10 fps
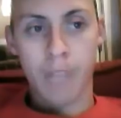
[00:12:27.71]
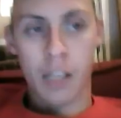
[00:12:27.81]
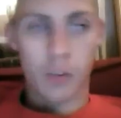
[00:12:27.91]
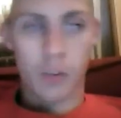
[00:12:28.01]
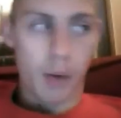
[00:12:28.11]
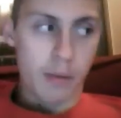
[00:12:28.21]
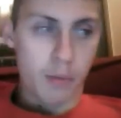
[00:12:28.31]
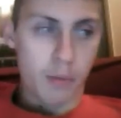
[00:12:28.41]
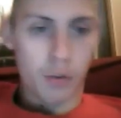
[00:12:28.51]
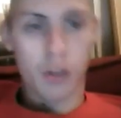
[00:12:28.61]
as do
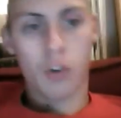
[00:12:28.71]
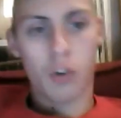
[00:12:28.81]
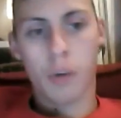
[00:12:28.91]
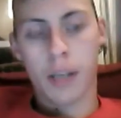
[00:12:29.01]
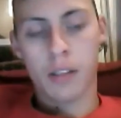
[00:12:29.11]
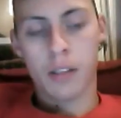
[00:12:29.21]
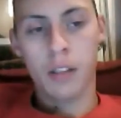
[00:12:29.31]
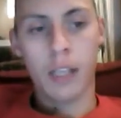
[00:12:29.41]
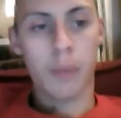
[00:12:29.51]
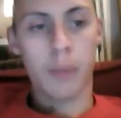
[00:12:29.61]
probably most of the quarterbacks in
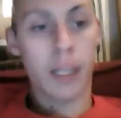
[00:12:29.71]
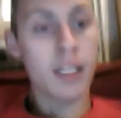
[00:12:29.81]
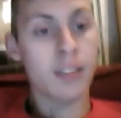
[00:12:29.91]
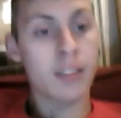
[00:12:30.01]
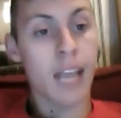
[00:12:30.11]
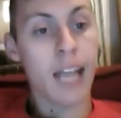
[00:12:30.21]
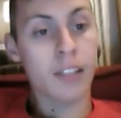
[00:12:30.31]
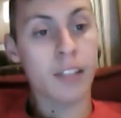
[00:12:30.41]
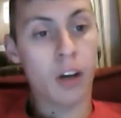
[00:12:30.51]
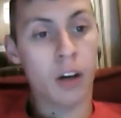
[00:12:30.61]
the league. But his
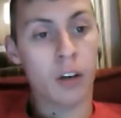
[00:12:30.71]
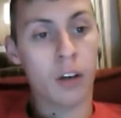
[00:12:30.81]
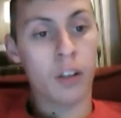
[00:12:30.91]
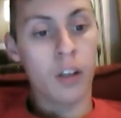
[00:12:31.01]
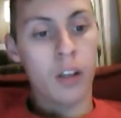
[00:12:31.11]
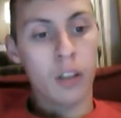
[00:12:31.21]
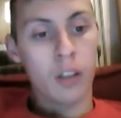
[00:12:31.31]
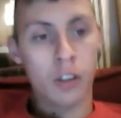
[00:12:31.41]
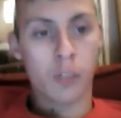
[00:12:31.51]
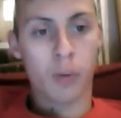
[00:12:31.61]
stats are a
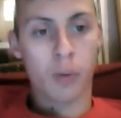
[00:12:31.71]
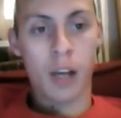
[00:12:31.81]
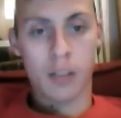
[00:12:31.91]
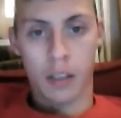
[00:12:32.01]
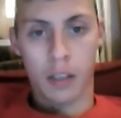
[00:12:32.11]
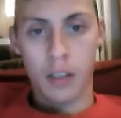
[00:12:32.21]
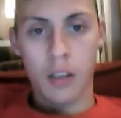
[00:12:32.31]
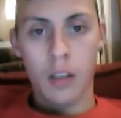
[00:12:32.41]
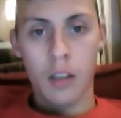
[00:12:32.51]
little surprising.